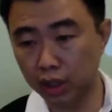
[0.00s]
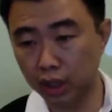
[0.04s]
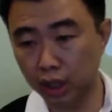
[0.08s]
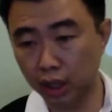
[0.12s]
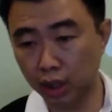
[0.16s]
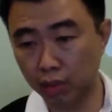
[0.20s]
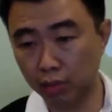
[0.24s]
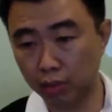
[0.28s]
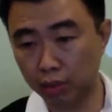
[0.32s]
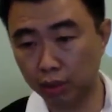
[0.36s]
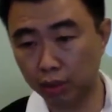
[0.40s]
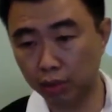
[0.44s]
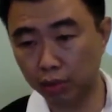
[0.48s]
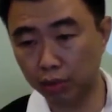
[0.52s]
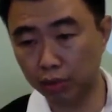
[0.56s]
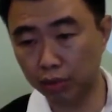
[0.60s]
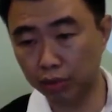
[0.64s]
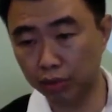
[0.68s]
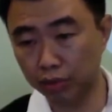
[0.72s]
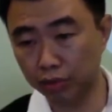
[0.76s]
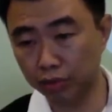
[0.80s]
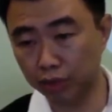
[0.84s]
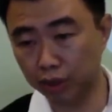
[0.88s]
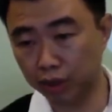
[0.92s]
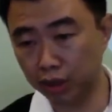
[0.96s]
Couple
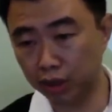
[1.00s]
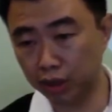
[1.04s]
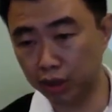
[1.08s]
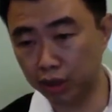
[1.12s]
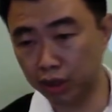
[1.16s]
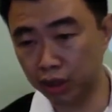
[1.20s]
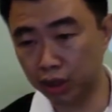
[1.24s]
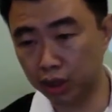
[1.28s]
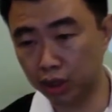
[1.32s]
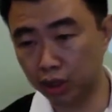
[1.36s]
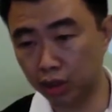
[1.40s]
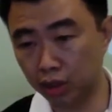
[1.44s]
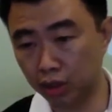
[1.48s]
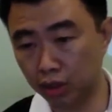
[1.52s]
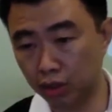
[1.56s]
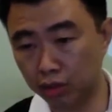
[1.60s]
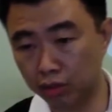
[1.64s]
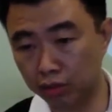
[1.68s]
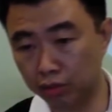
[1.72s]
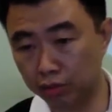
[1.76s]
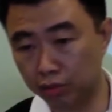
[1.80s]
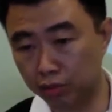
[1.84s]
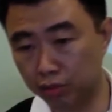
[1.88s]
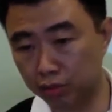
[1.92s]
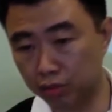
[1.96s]
with a year
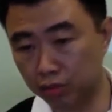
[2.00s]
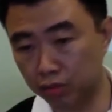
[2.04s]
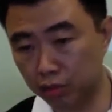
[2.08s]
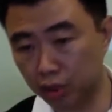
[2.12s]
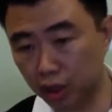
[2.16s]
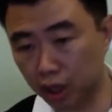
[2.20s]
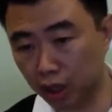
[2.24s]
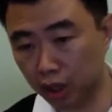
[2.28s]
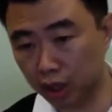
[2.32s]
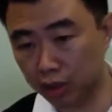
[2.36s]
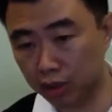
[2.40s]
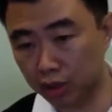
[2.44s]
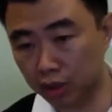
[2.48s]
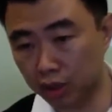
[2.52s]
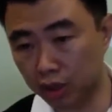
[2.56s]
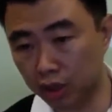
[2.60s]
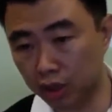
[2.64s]
of last year,